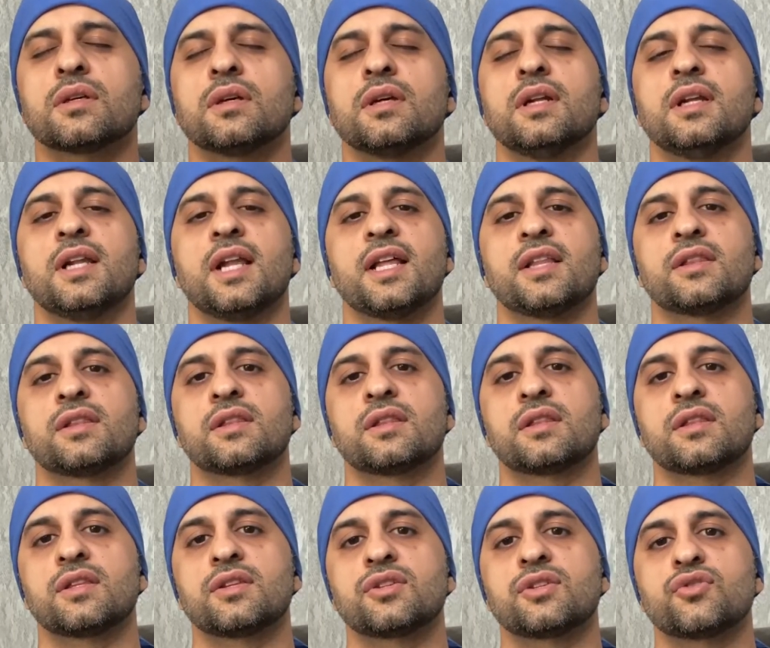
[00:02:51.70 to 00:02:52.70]
let
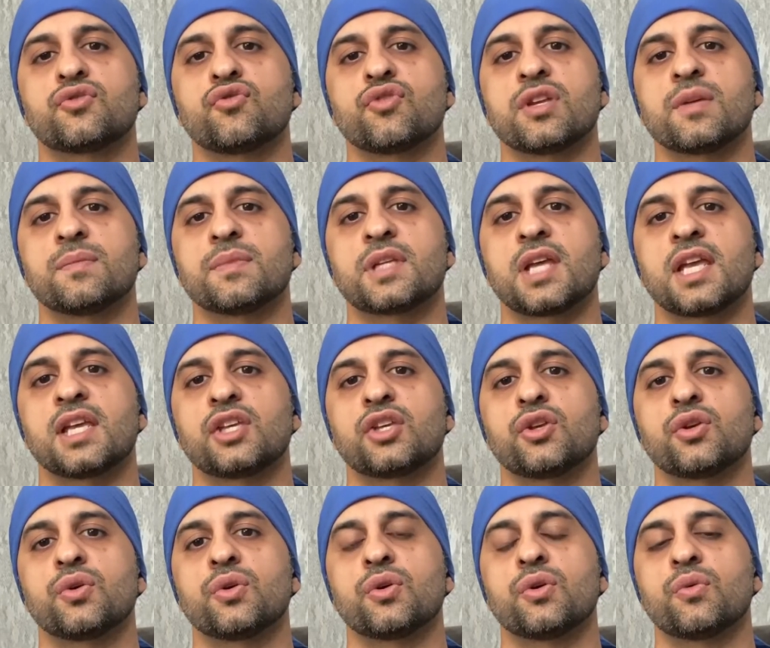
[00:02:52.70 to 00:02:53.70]
the stream take you
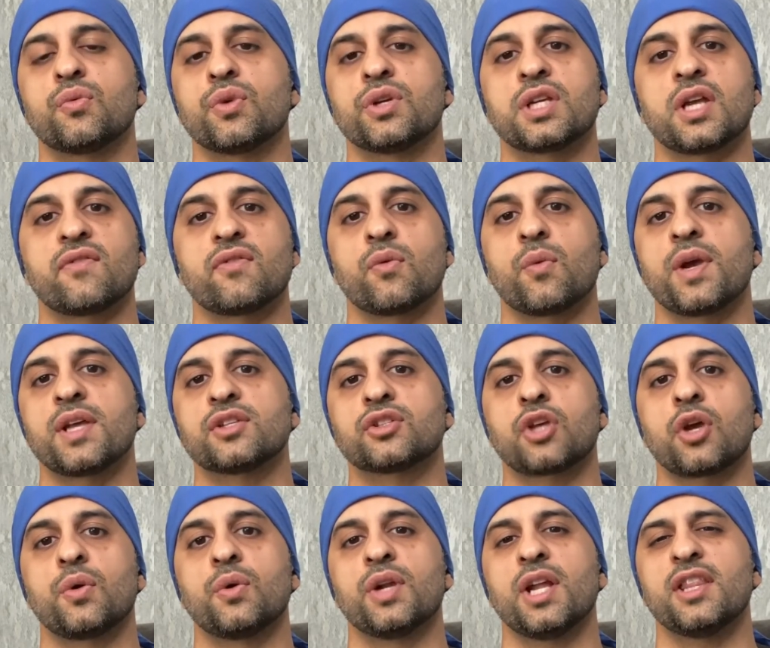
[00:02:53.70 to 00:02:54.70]
whichever way it's
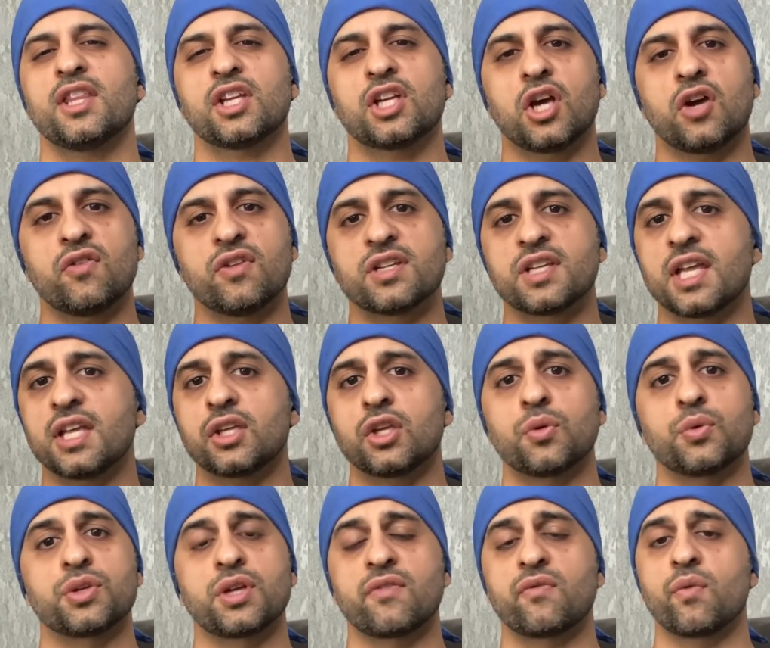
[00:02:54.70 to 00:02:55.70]
going. Let the current take you
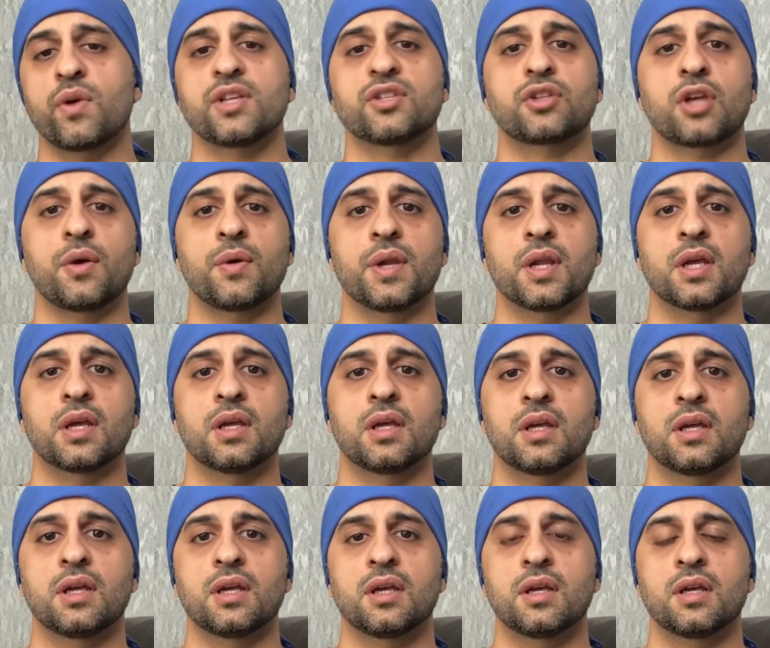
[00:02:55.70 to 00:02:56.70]
whichever way it's going.
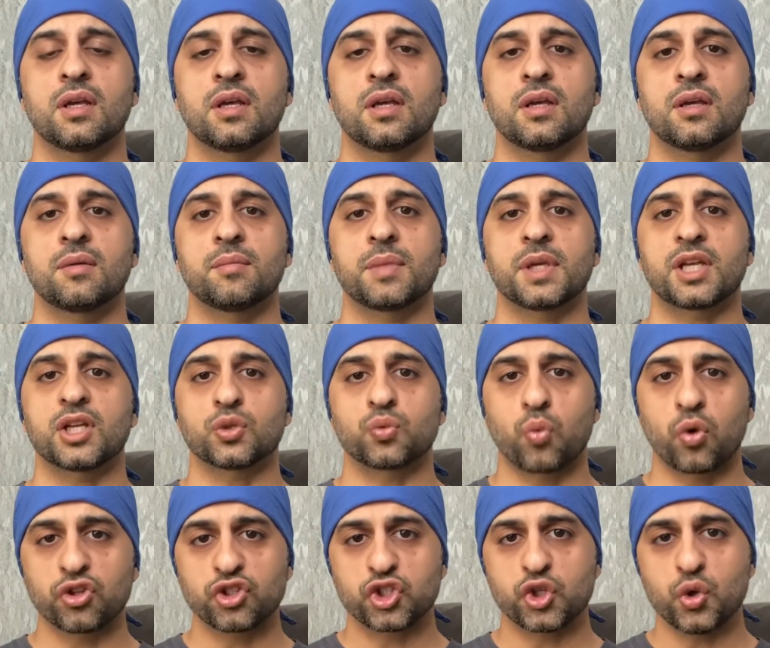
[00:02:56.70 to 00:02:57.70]
Because
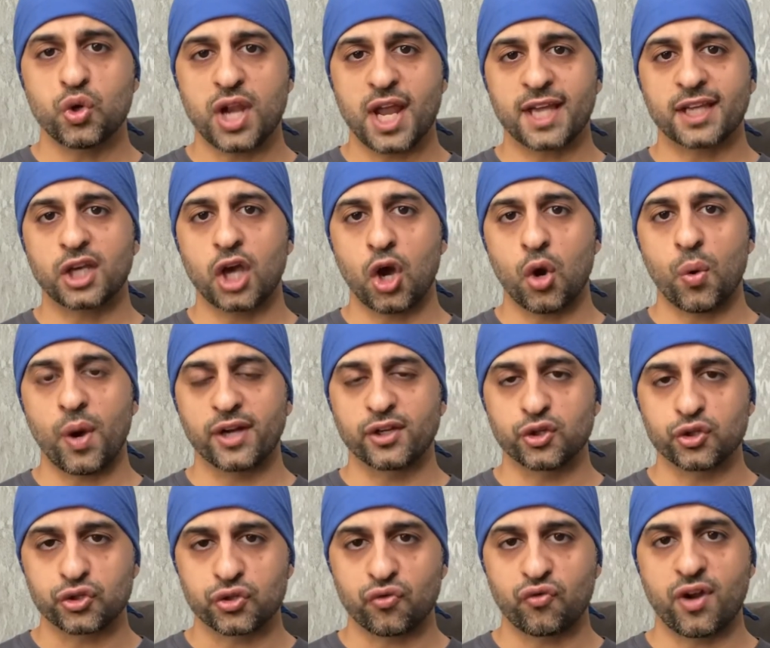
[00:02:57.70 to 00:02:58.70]
once you let go and you
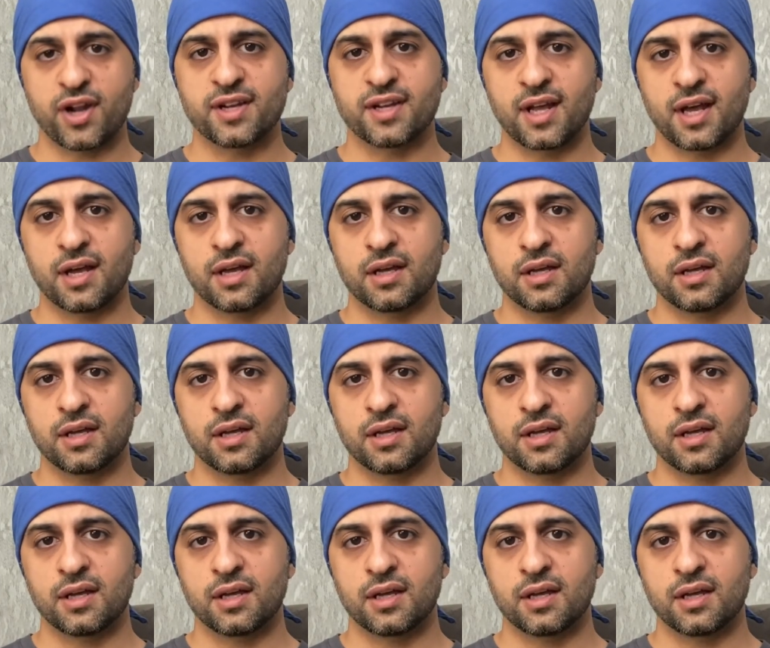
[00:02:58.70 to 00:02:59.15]
surrender,